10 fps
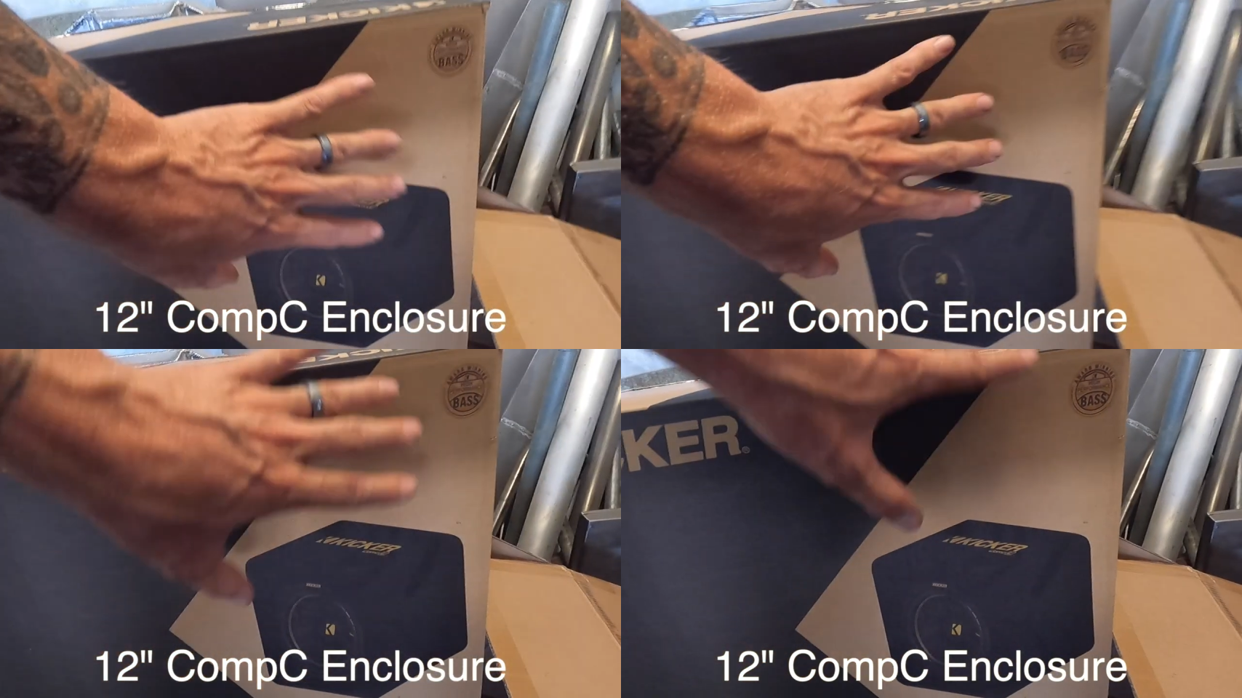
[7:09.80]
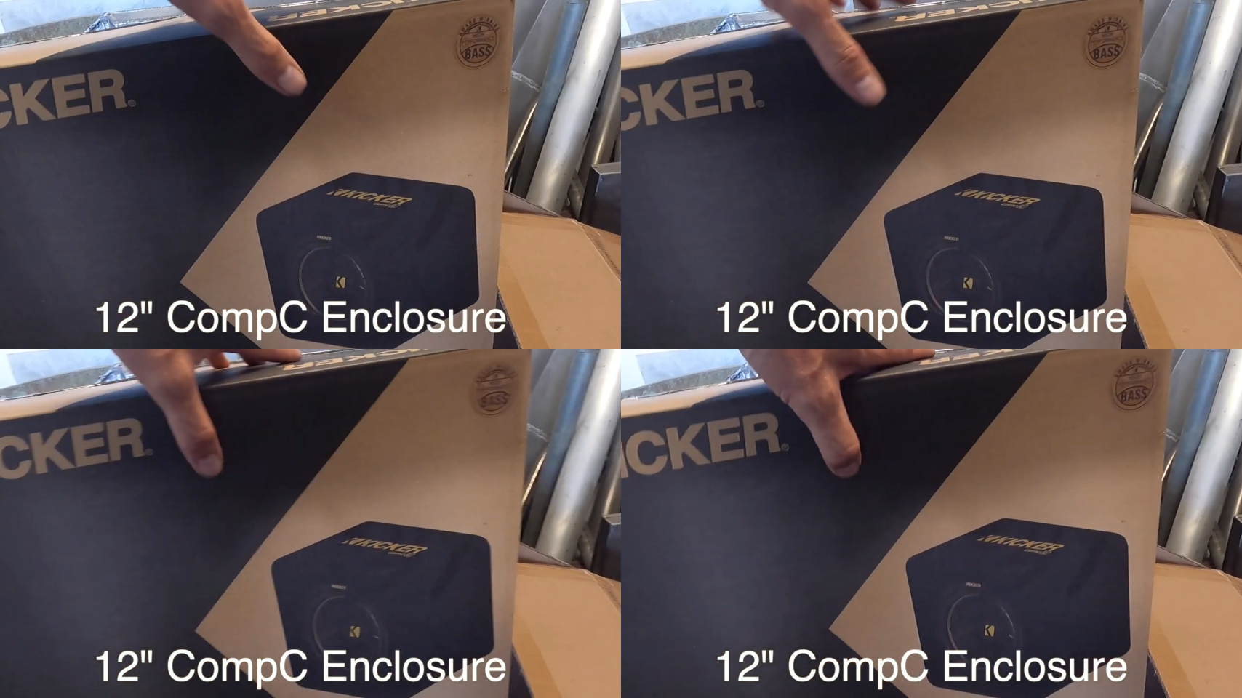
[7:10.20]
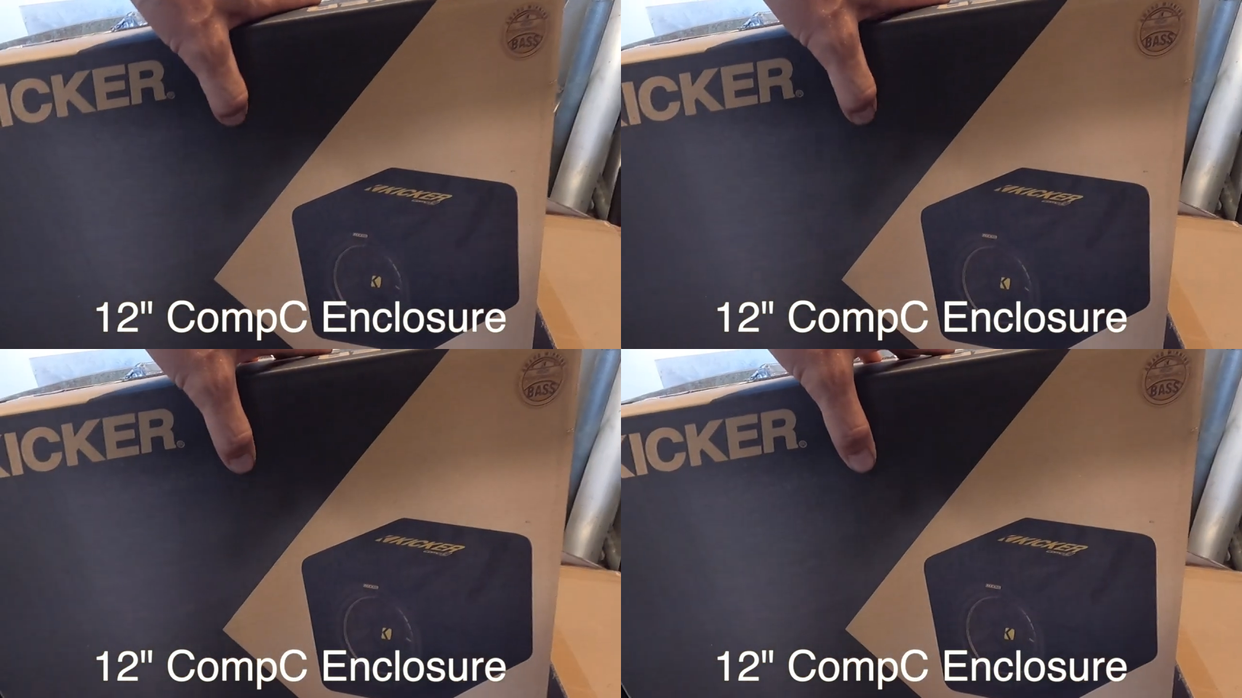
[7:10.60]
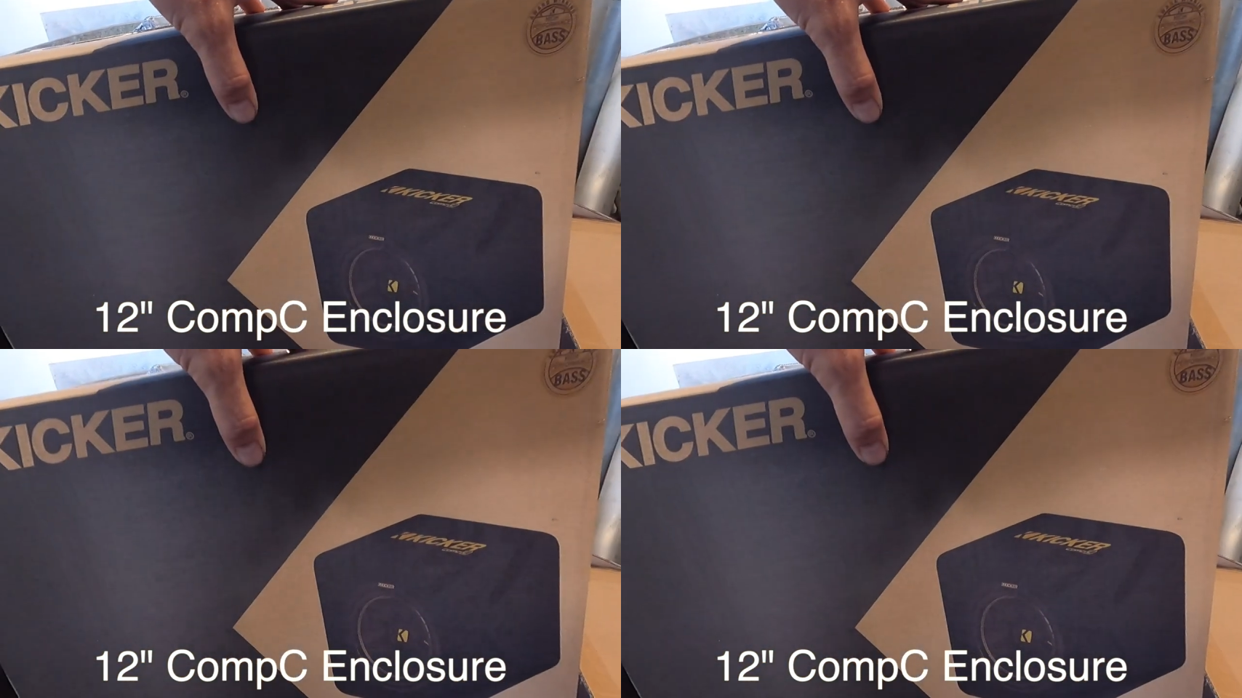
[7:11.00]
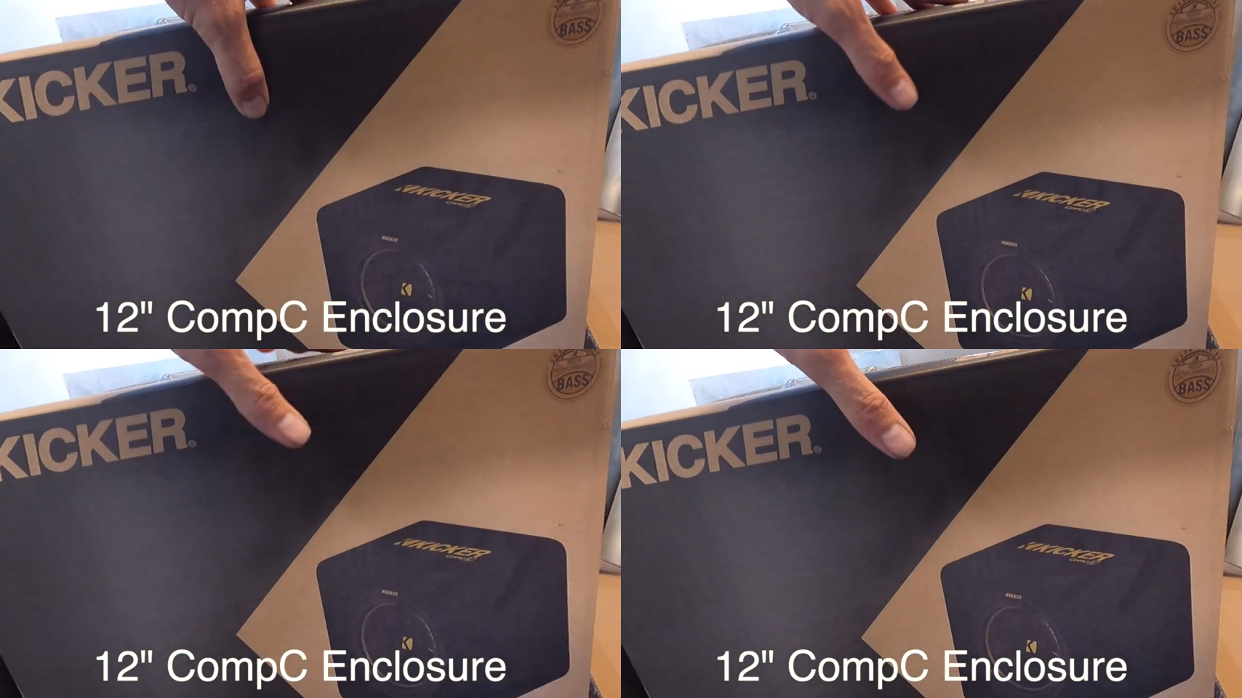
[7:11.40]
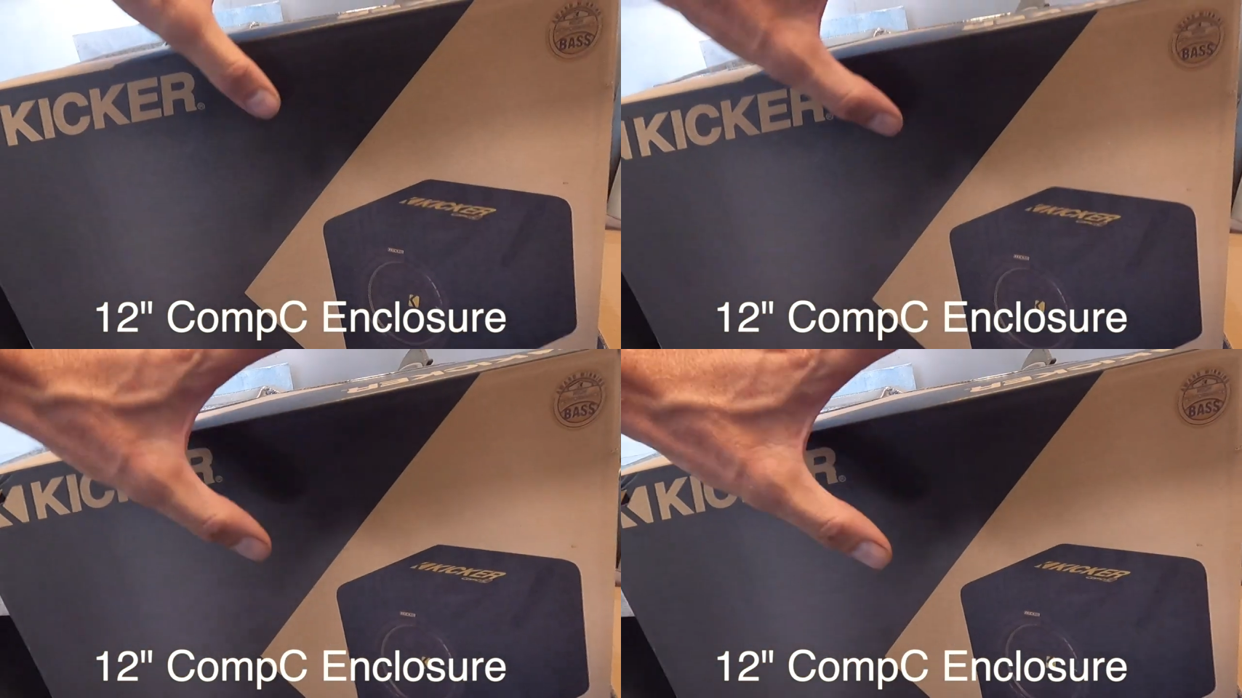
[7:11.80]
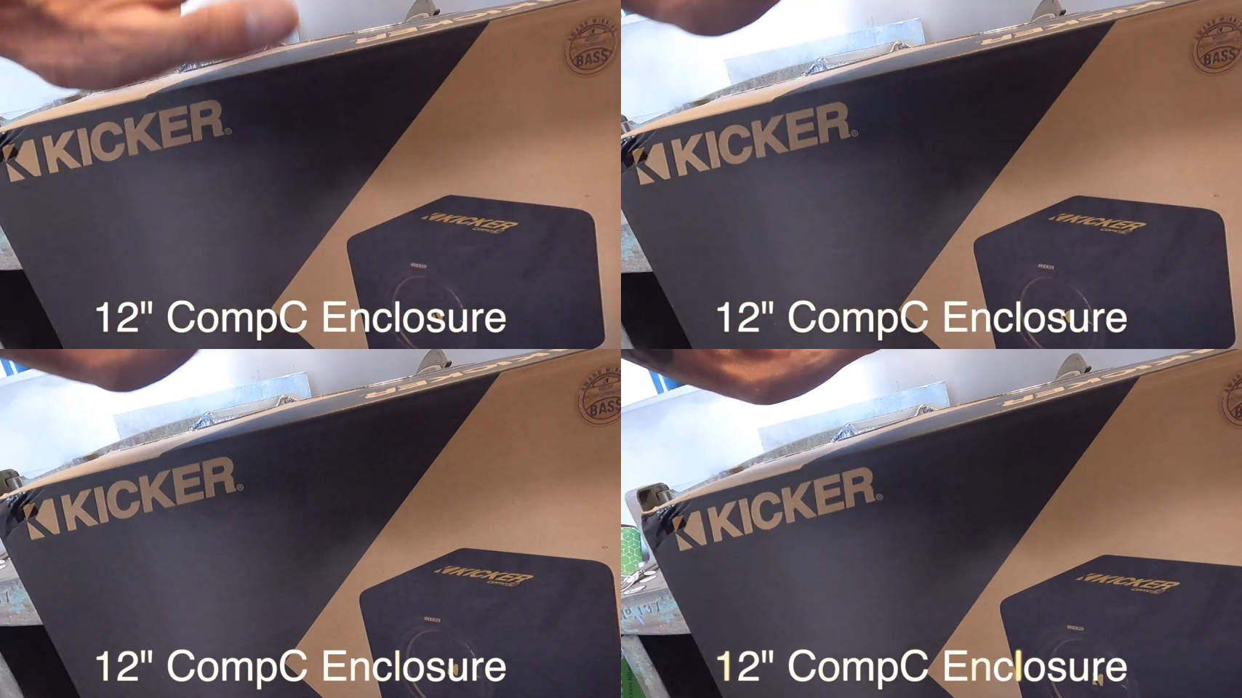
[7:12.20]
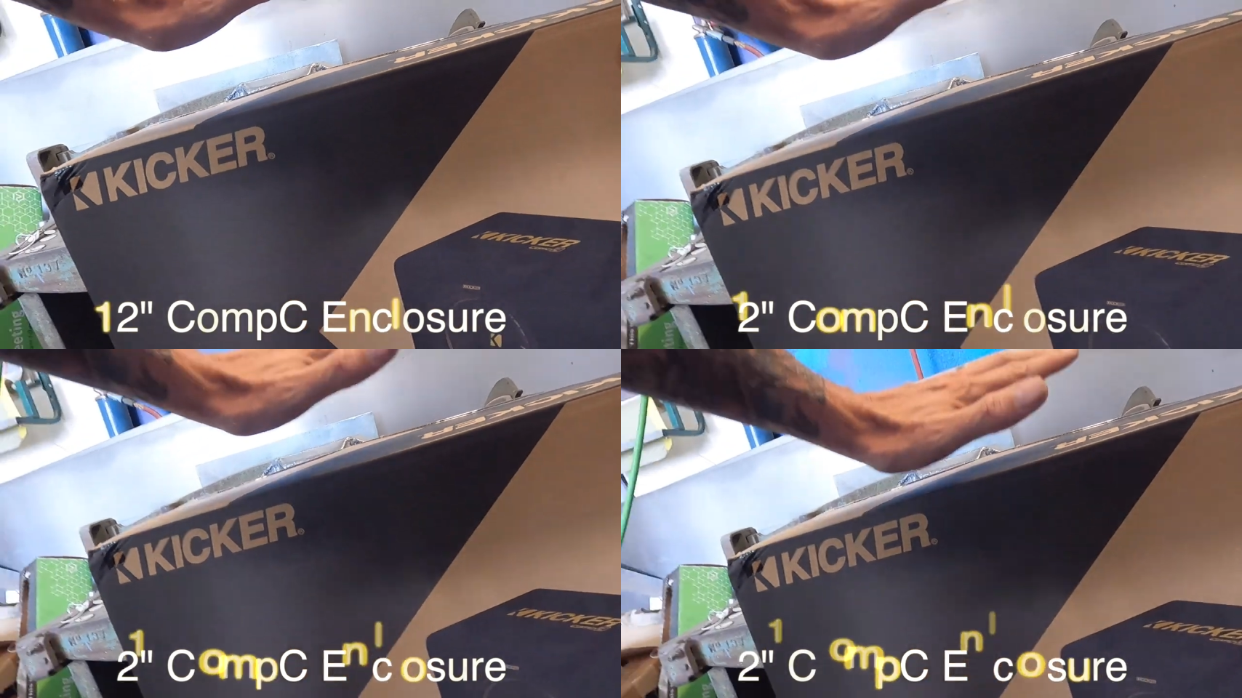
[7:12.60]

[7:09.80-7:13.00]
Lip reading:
(no speaker visible)